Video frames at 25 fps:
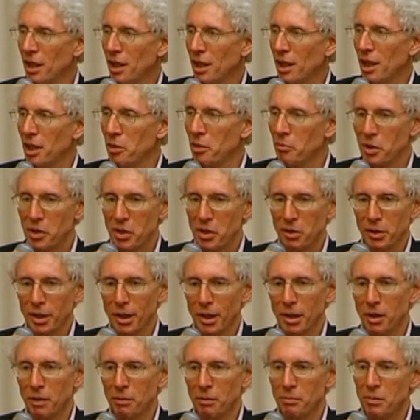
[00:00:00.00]
and with a
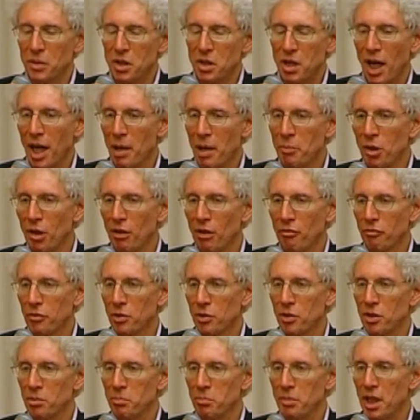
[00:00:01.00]
little time off
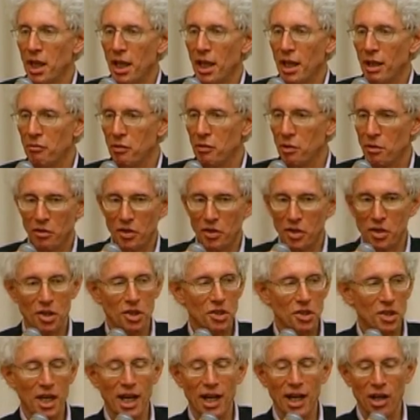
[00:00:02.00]
for good behavior, this
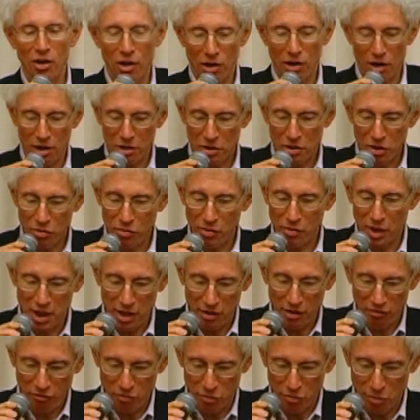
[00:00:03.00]
is now our
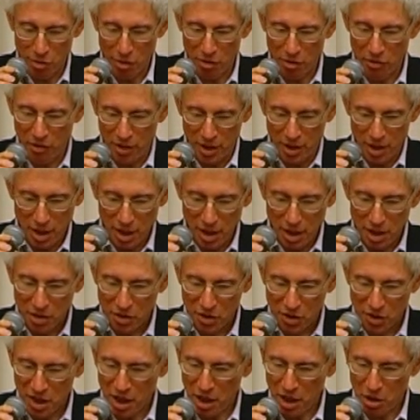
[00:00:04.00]
24th
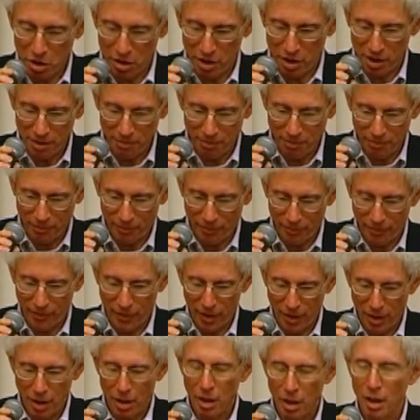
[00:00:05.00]
session.
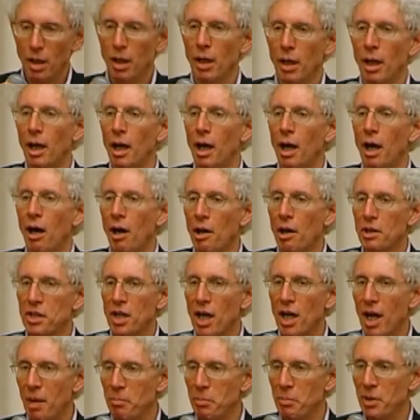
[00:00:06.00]
Our
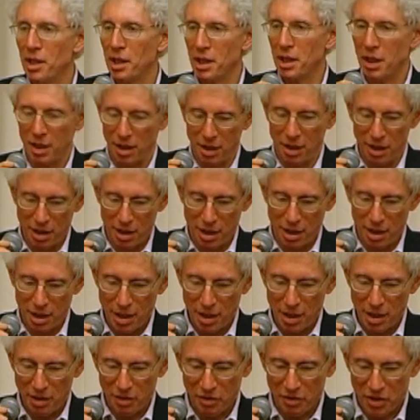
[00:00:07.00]
topic
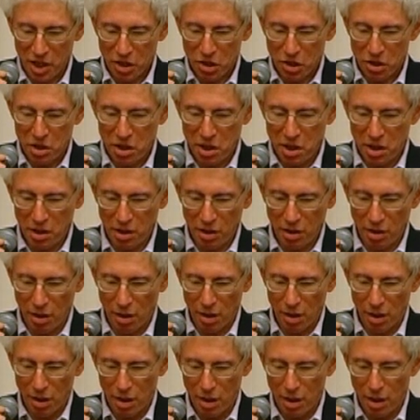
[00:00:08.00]
this
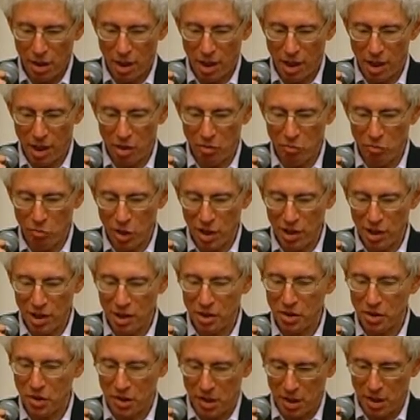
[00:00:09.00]
year
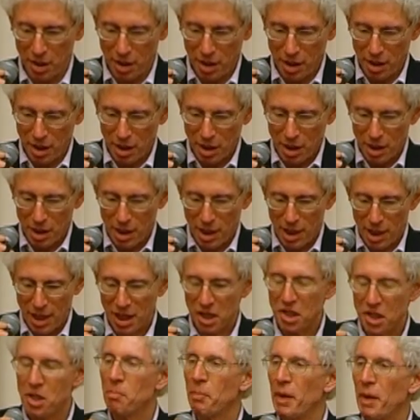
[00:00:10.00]
was
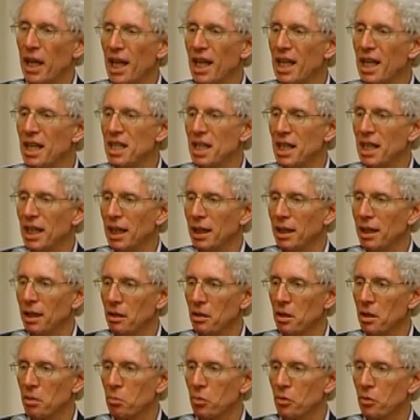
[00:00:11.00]
expanding
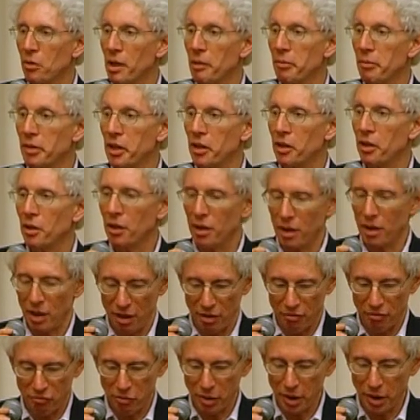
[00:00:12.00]
the perimeter
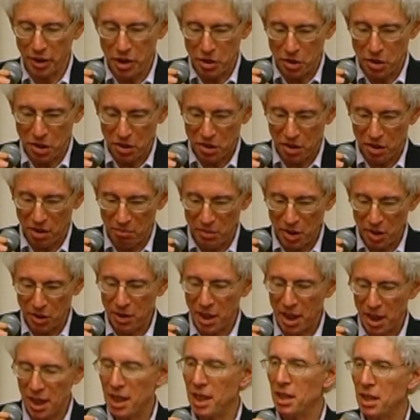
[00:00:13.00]
of religious
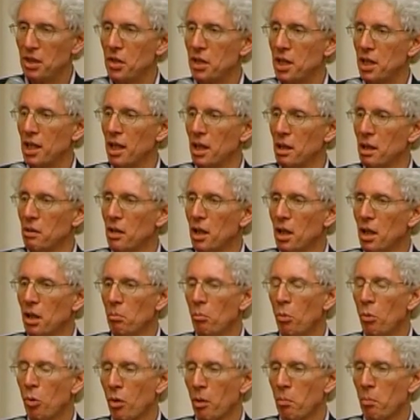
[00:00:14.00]
communities and
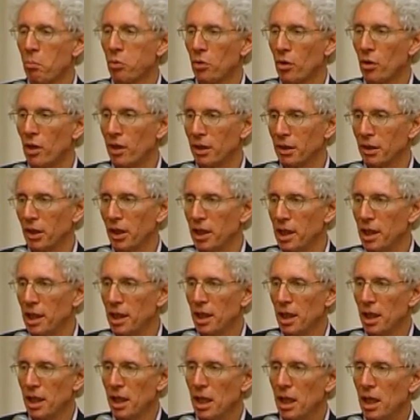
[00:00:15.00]
more broadly
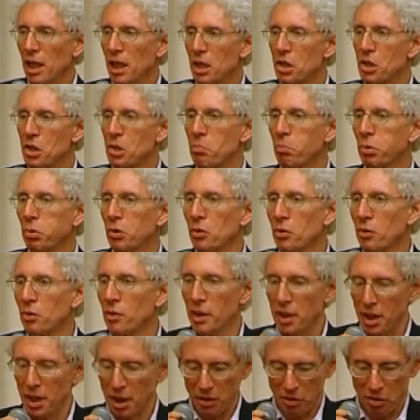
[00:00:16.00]

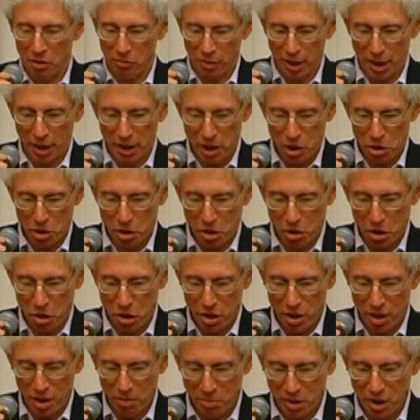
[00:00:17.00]
exploring the
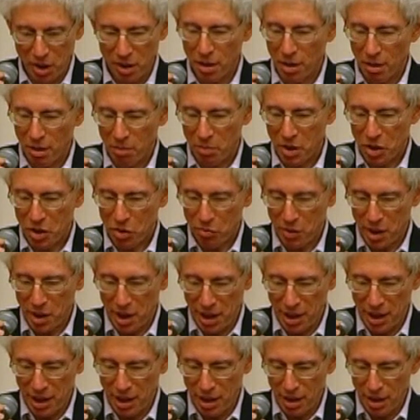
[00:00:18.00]
relationship
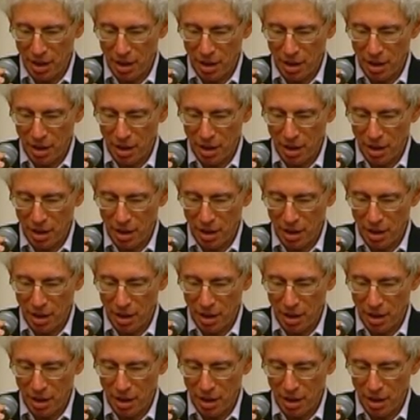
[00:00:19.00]
between